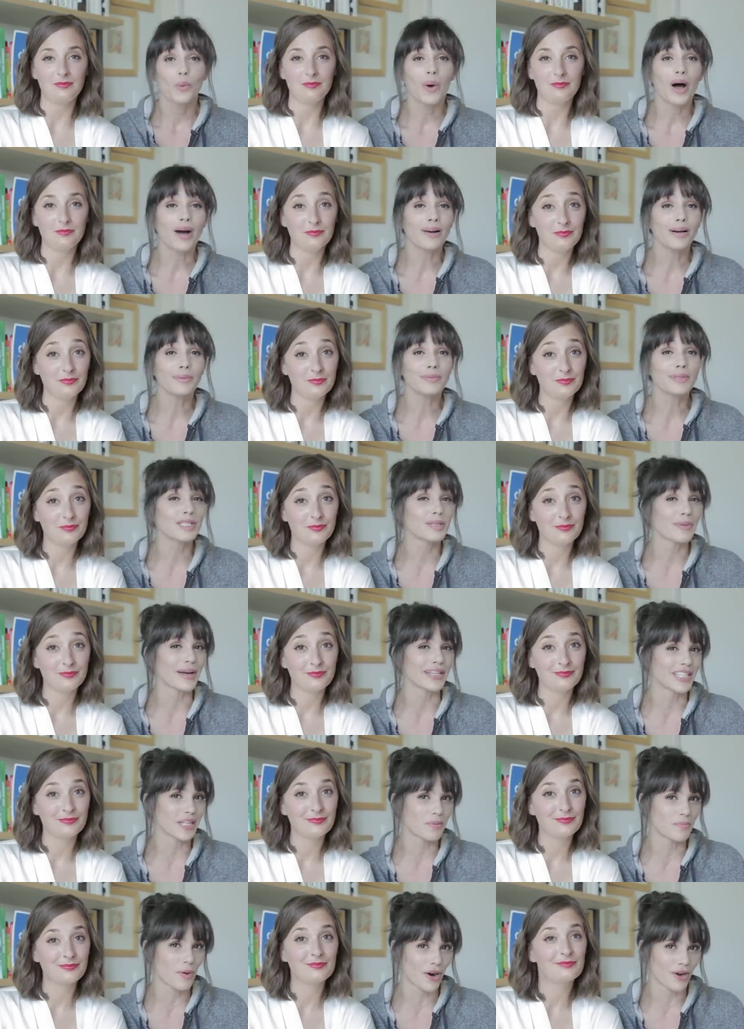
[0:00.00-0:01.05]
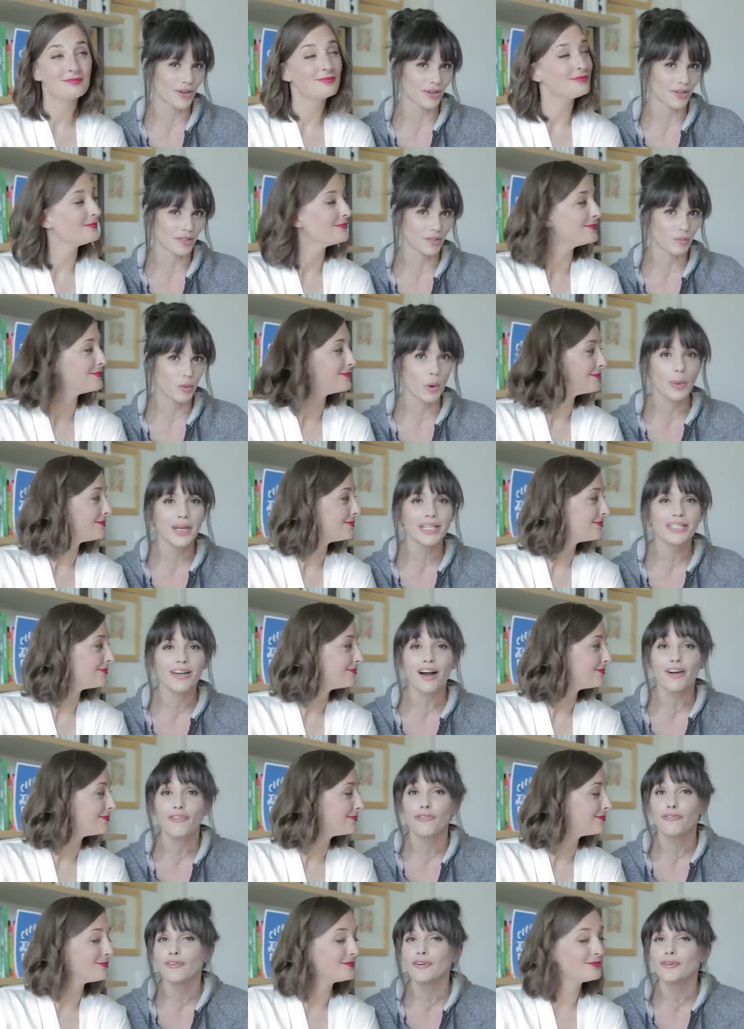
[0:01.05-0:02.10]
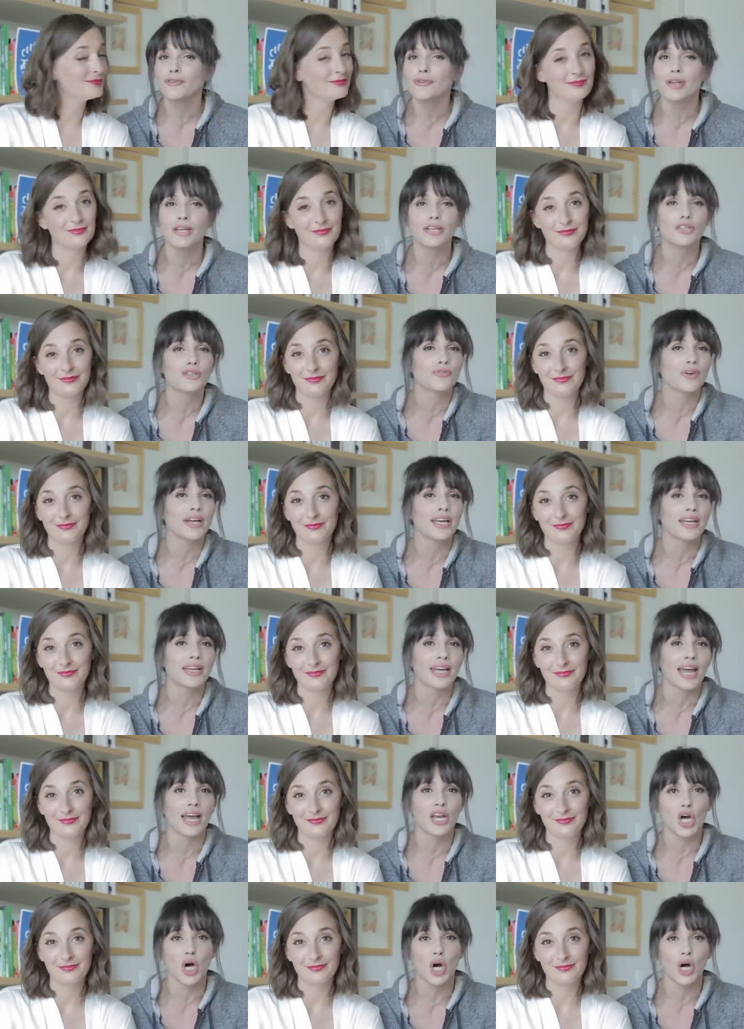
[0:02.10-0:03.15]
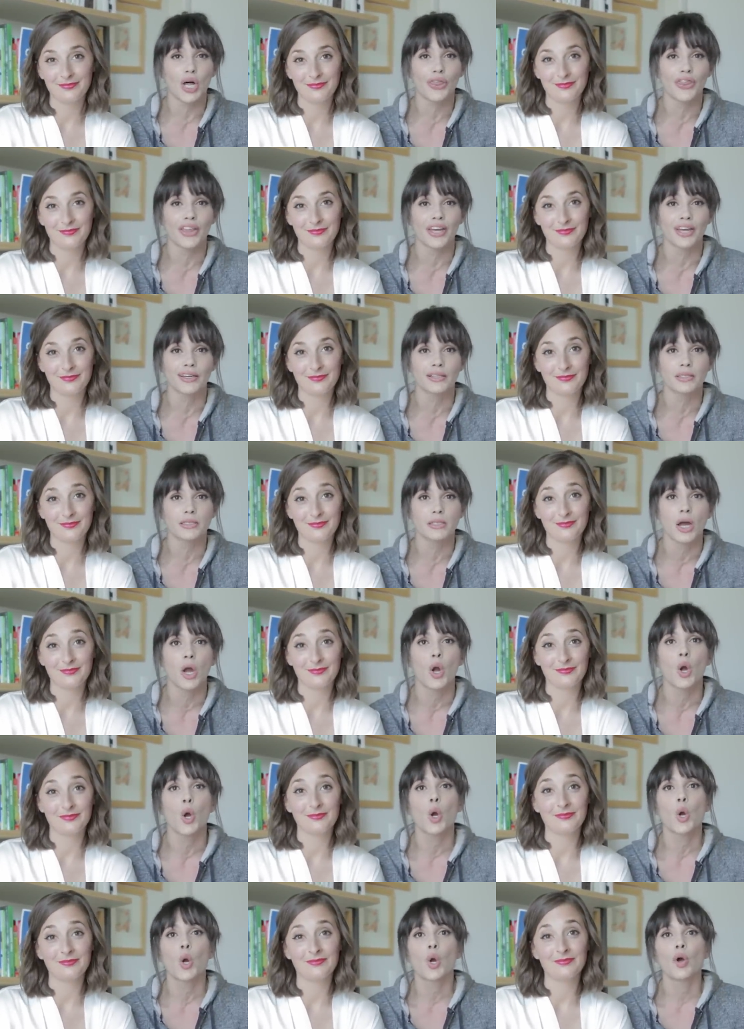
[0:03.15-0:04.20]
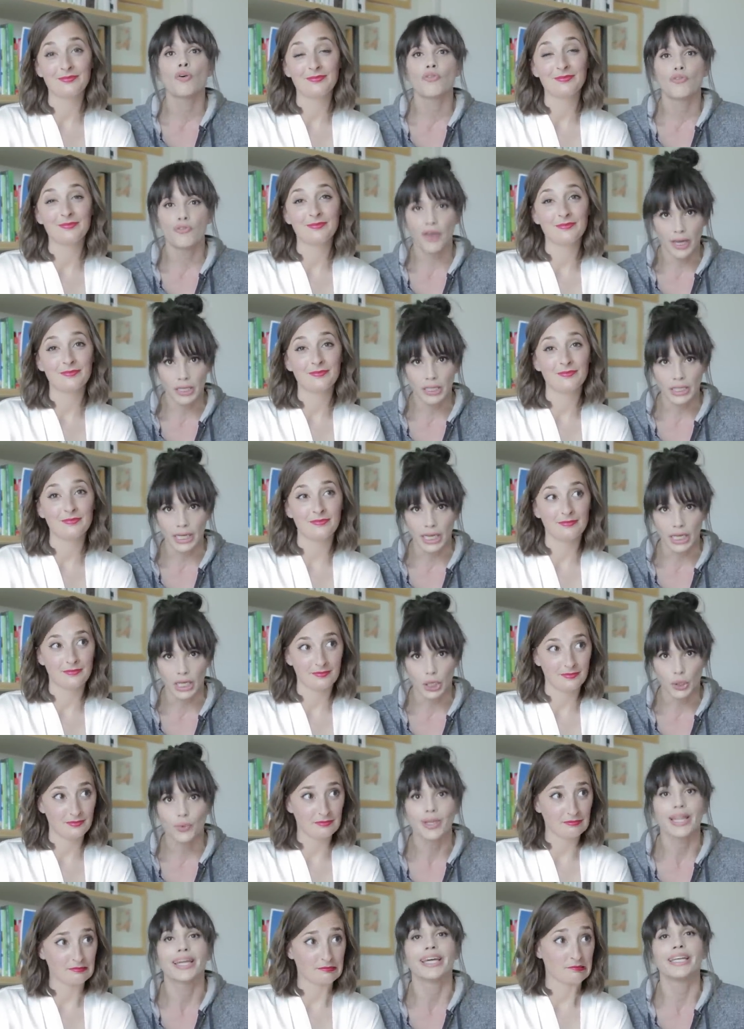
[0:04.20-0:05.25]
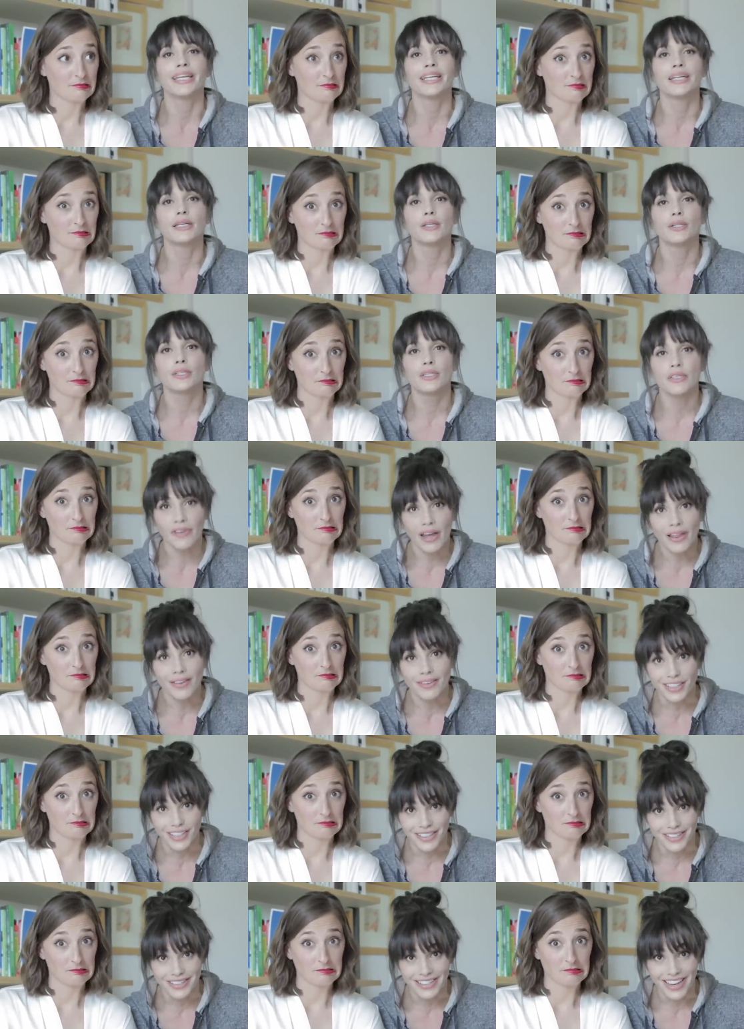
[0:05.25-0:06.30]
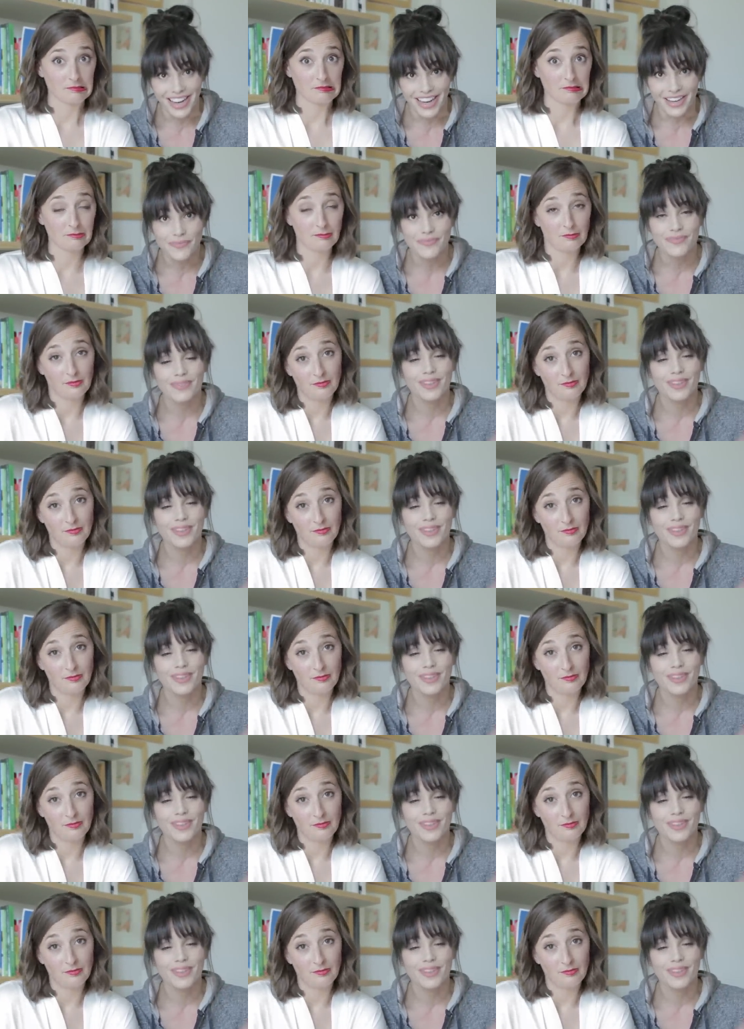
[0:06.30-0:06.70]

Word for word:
Speaker 1: Welcome to Domestic Partners, where we talk food, drink, and all things failing related to Valentine's Day.